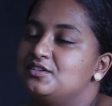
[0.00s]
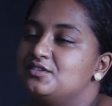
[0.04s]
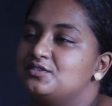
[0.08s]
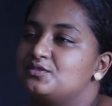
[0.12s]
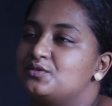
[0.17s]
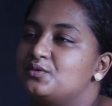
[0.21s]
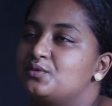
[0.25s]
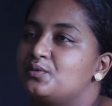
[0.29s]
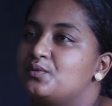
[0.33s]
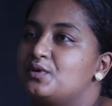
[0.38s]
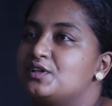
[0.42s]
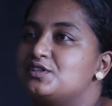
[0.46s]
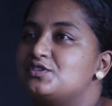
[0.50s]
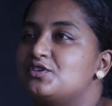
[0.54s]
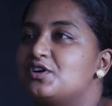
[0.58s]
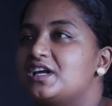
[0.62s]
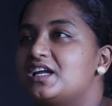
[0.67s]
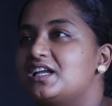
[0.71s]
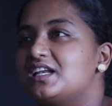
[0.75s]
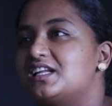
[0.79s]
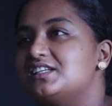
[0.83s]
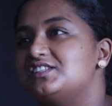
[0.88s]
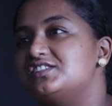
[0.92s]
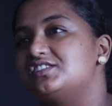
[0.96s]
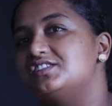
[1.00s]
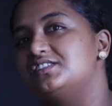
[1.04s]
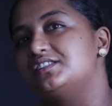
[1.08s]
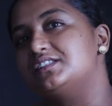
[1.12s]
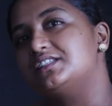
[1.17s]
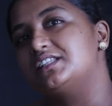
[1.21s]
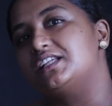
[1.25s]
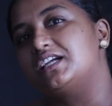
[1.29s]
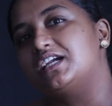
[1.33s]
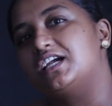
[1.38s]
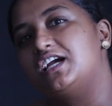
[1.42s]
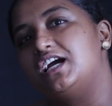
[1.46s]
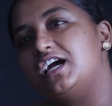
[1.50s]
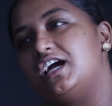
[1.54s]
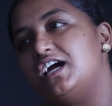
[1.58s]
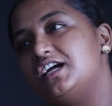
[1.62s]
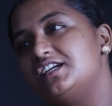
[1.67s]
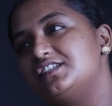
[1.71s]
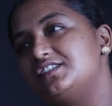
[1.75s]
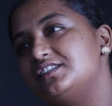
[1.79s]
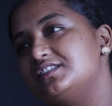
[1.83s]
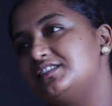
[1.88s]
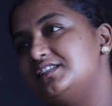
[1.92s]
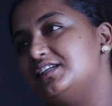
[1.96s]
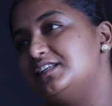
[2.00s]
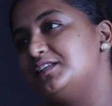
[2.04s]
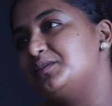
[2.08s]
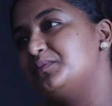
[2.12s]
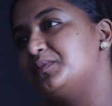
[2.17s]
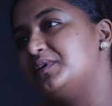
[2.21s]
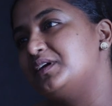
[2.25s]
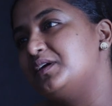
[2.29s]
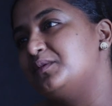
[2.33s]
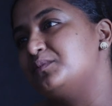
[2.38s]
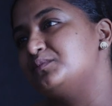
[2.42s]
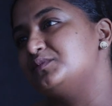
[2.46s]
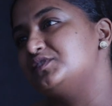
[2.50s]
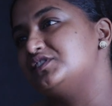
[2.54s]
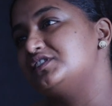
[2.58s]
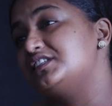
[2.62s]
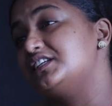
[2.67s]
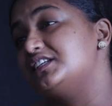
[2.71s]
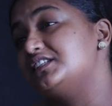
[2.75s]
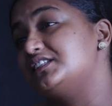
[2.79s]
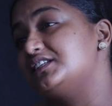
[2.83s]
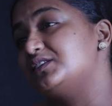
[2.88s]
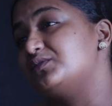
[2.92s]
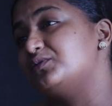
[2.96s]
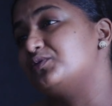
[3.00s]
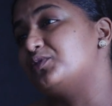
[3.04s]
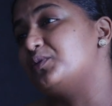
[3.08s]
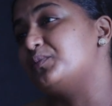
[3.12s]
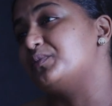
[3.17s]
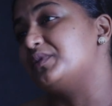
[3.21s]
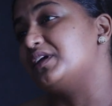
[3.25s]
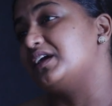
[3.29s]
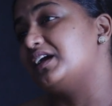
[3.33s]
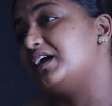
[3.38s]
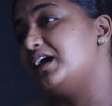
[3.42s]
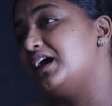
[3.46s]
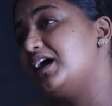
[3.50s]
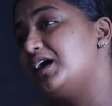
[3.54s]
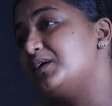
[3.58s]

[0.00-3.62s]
So we were talking and she's in the car. She's telling me, I'm just eating from the car.